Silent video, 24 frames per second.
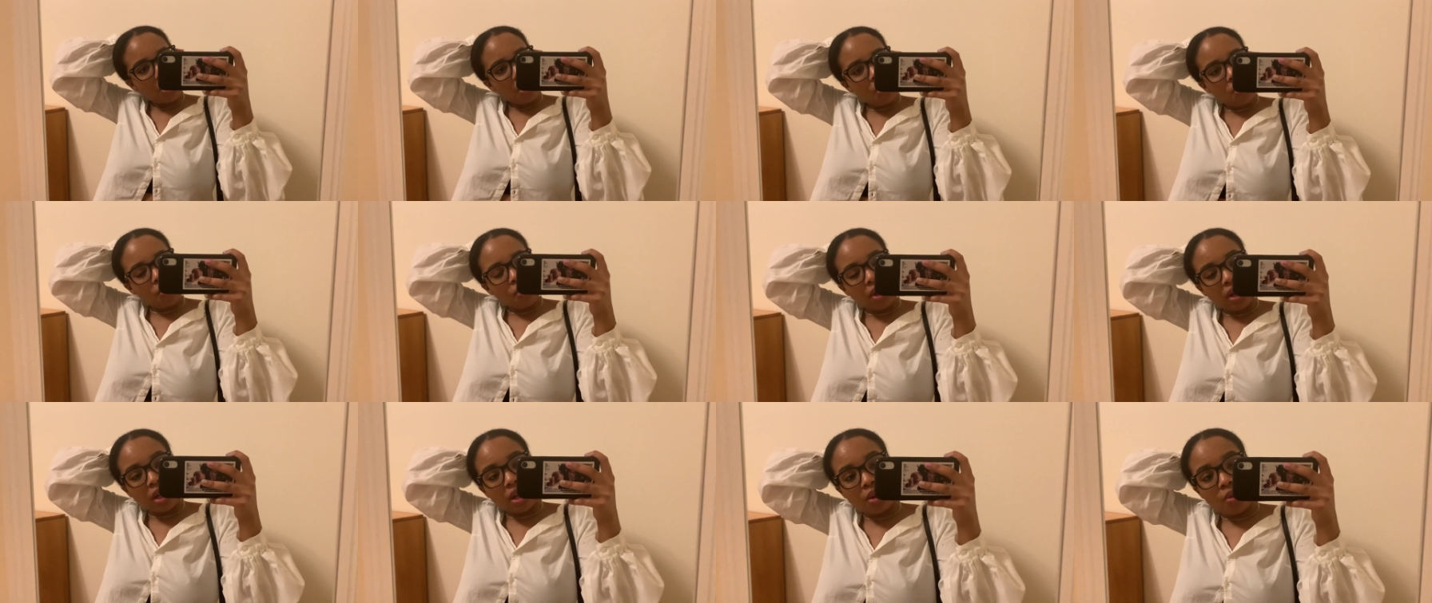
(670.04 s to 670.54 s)

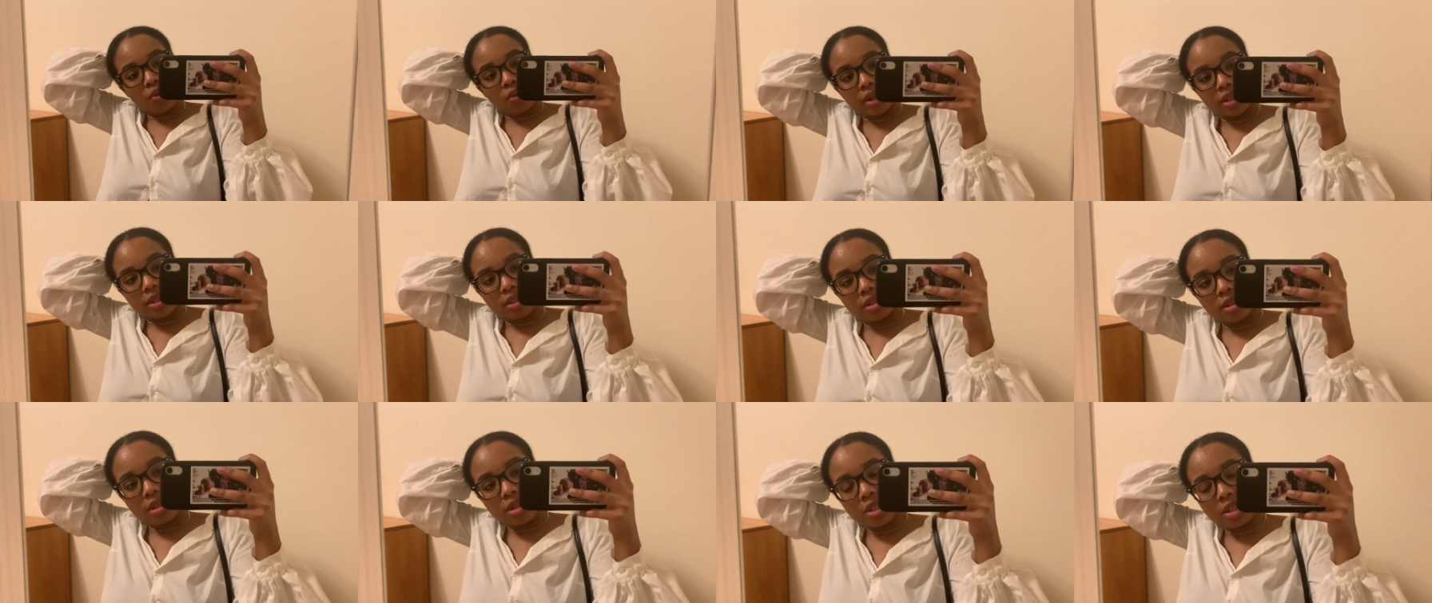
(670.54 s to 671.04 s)
We
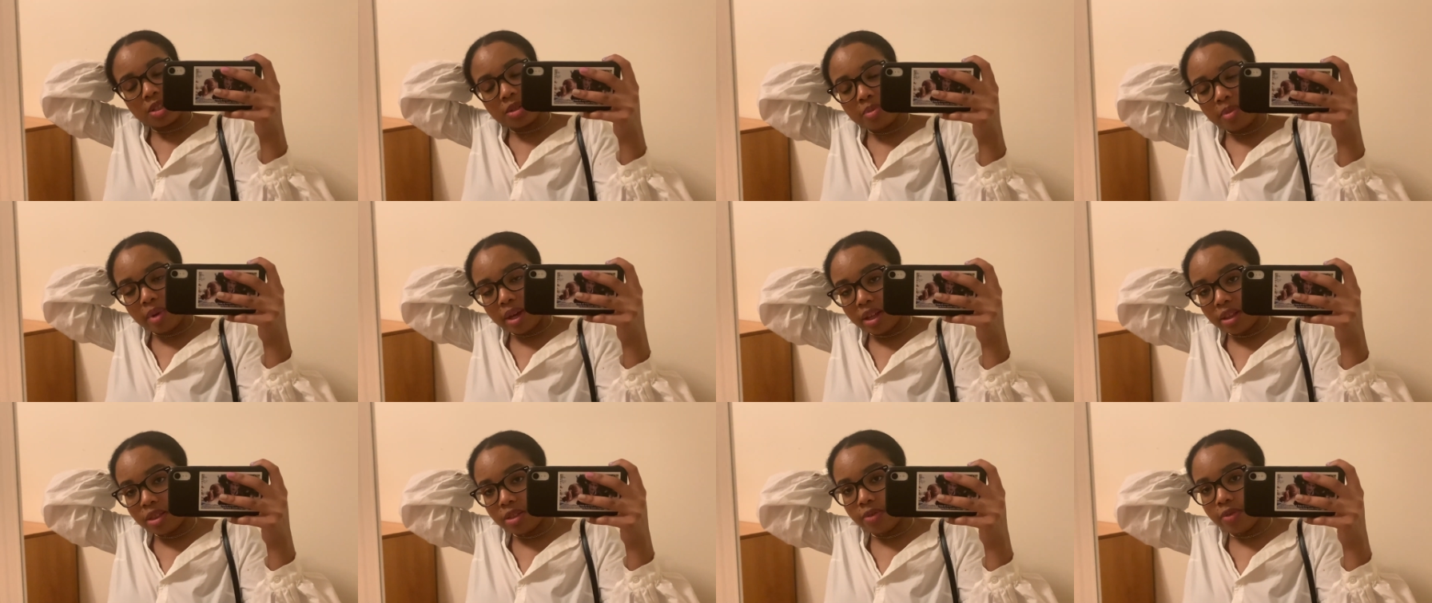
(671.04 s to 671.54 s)
went to the
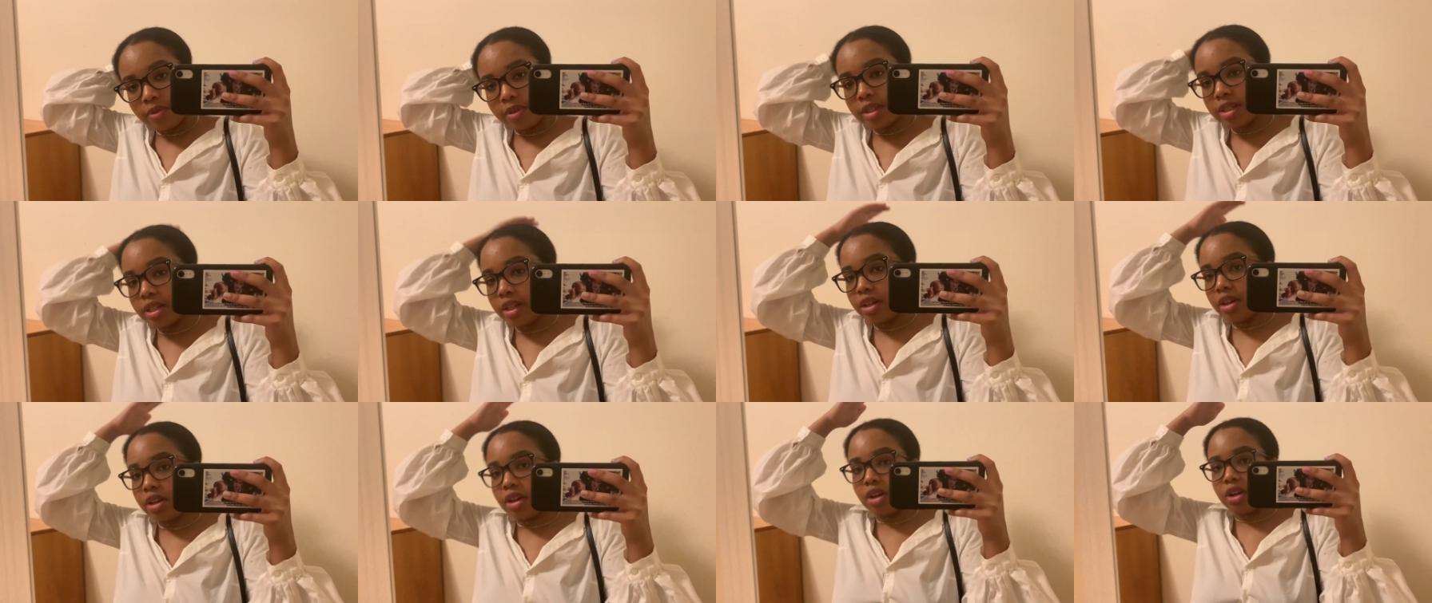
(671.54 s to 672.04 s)
Smith for
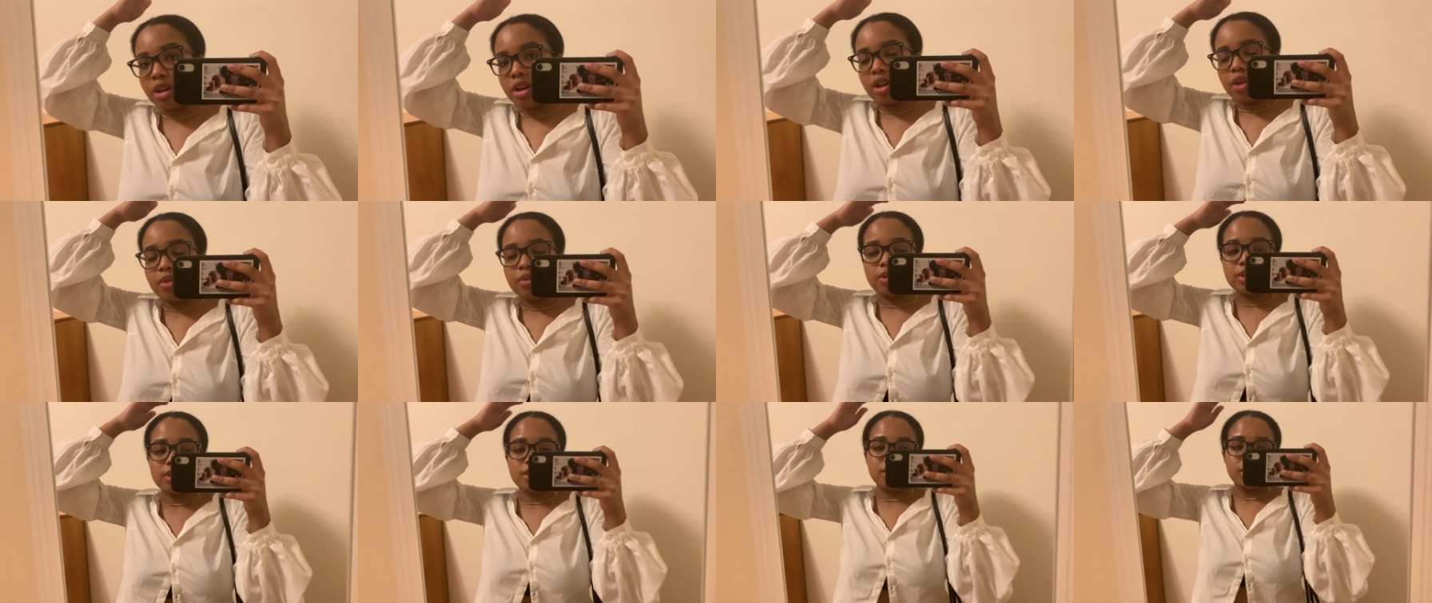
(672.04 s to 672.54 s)
dinner.
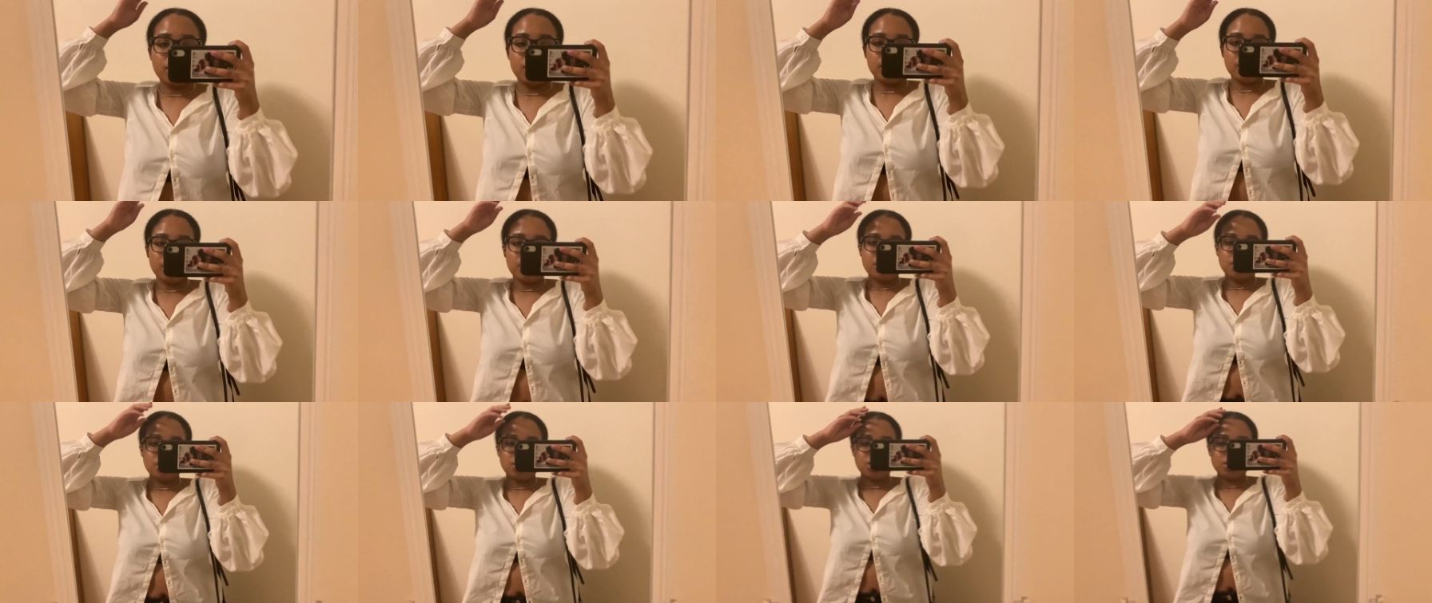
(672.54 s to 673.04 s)
It was
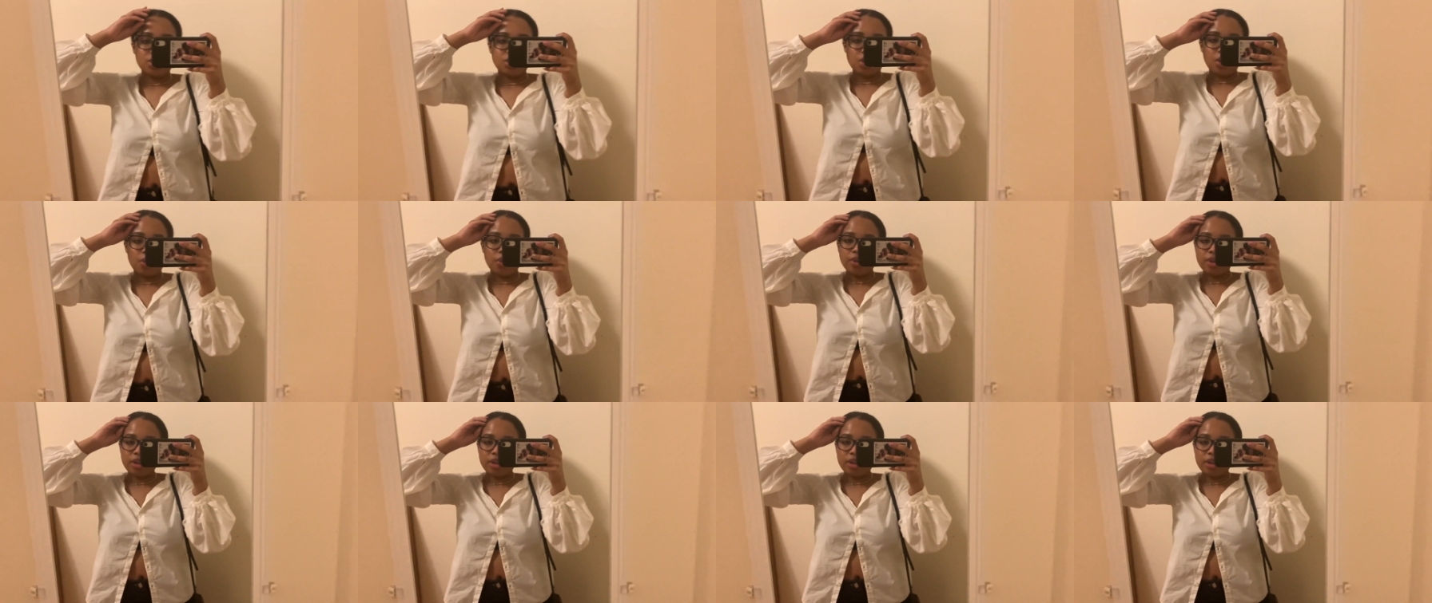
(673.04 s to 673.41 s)
literally so